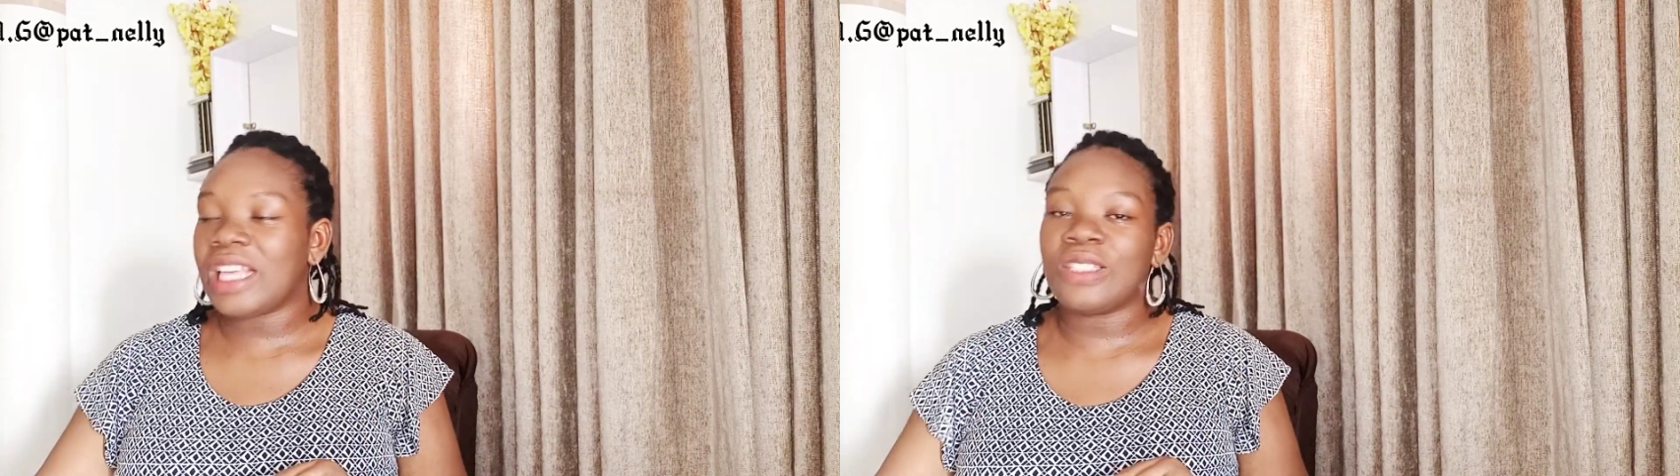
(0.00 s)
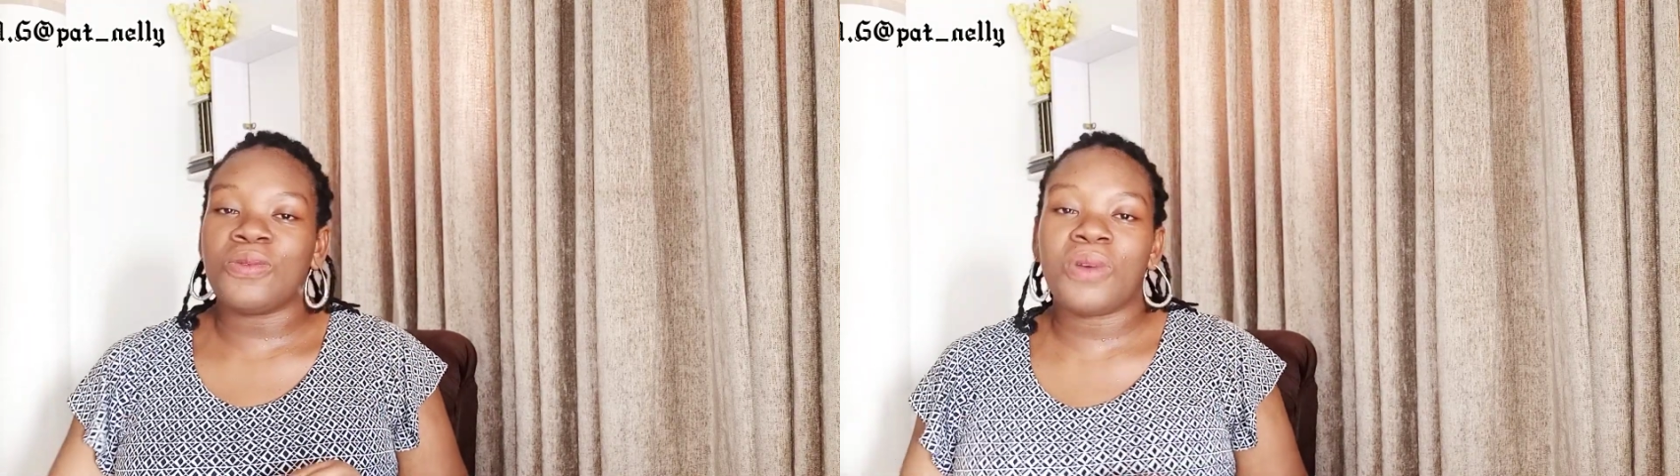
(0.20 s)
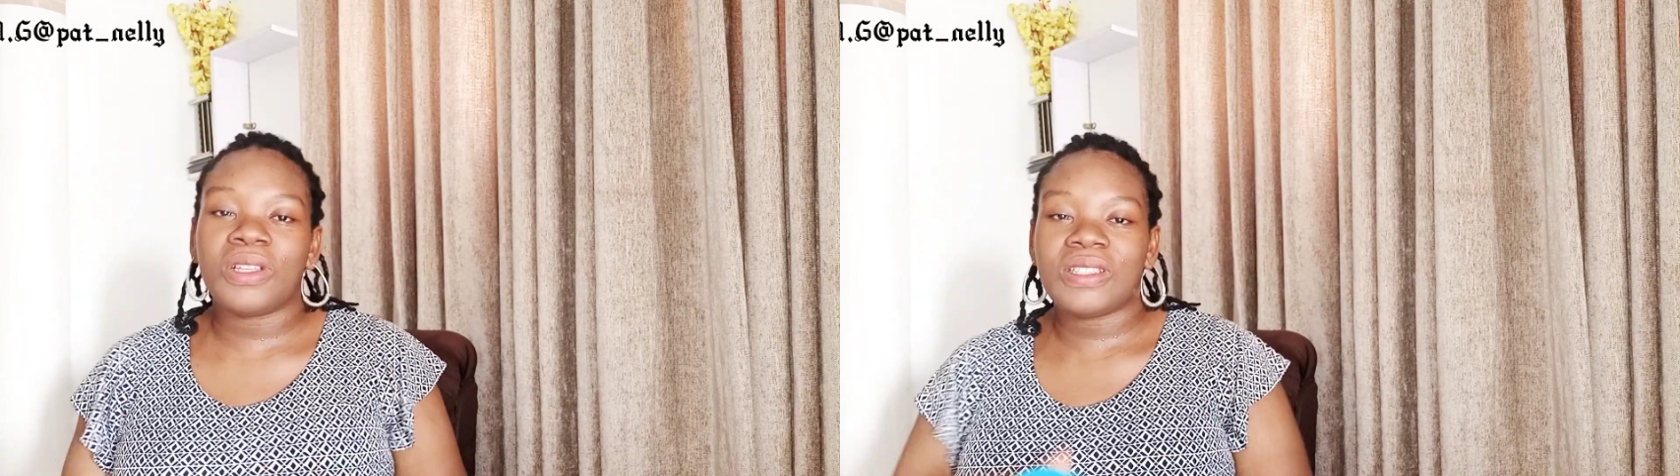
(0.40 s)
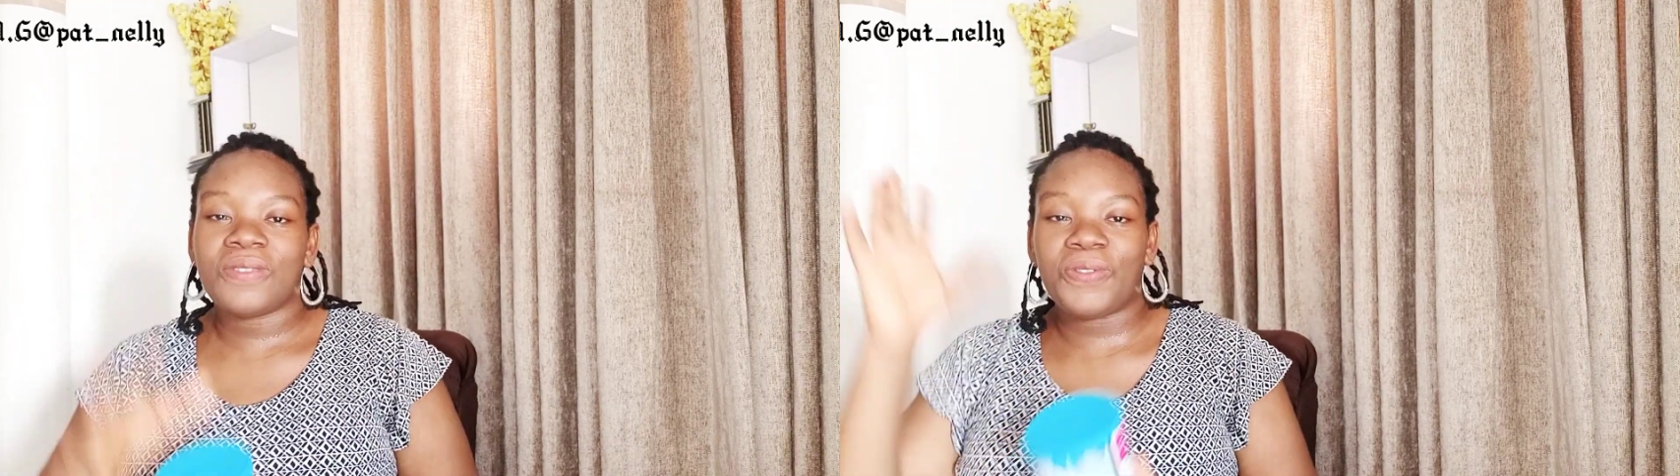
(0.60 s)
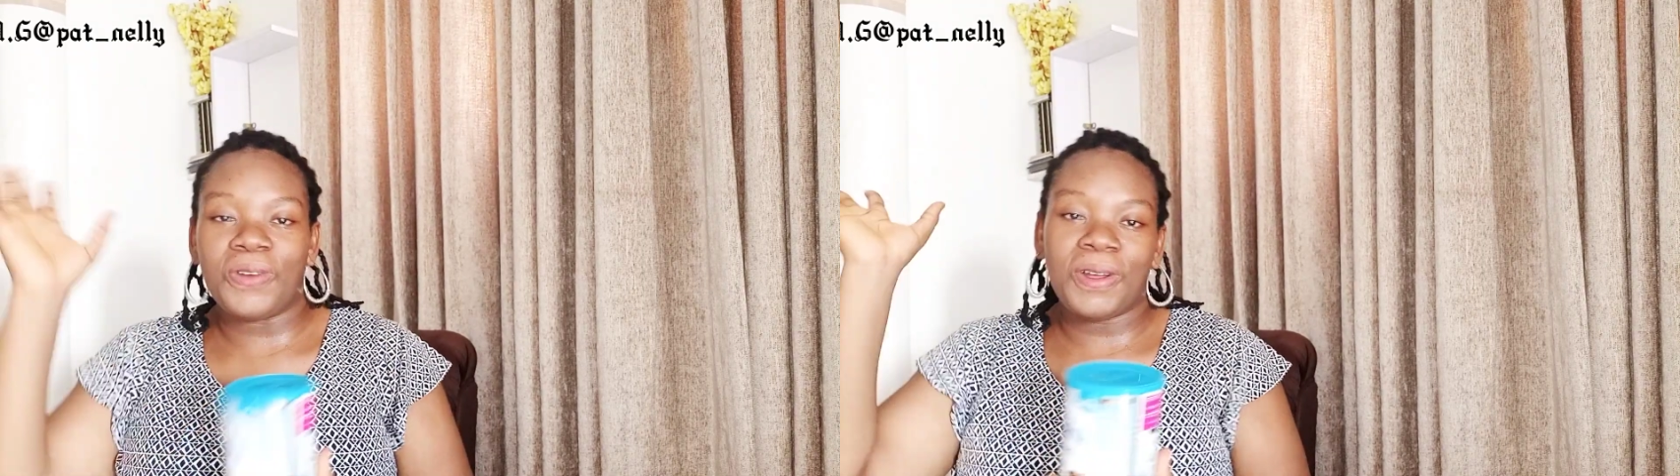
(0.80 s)
is what
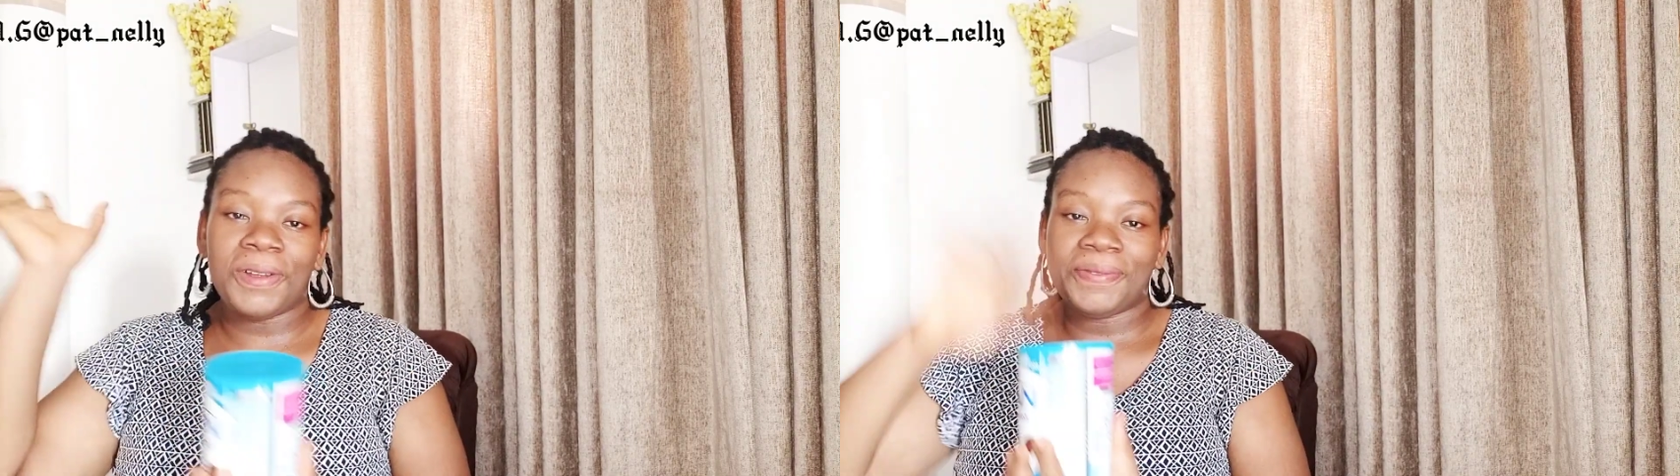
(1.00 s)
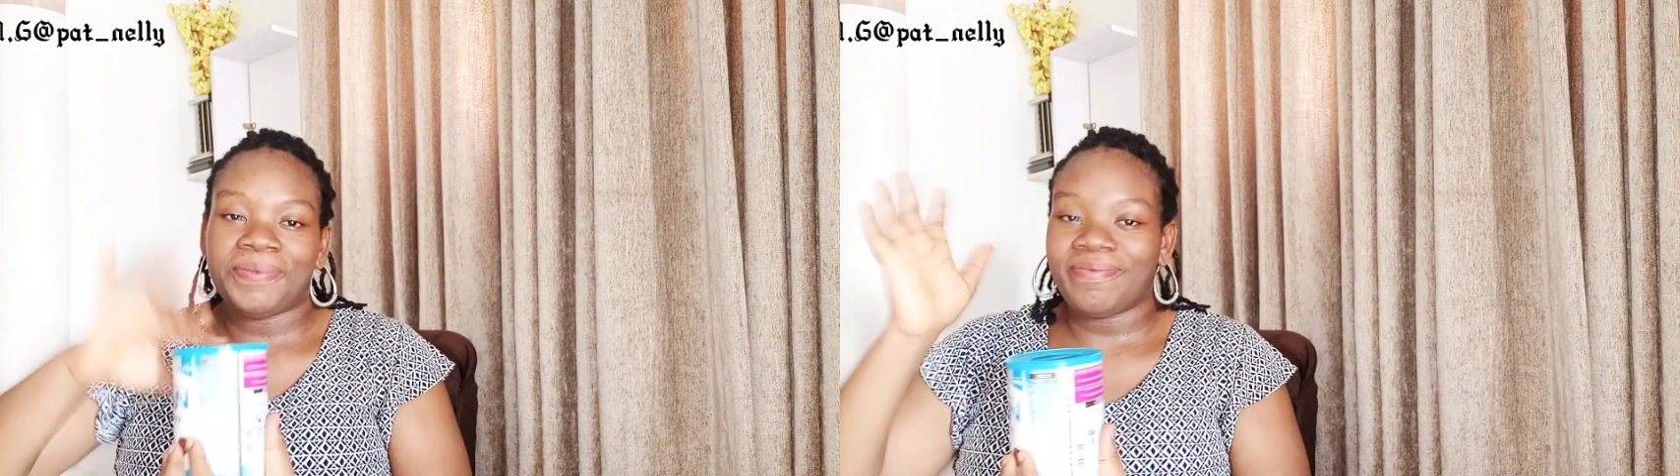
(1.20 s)
for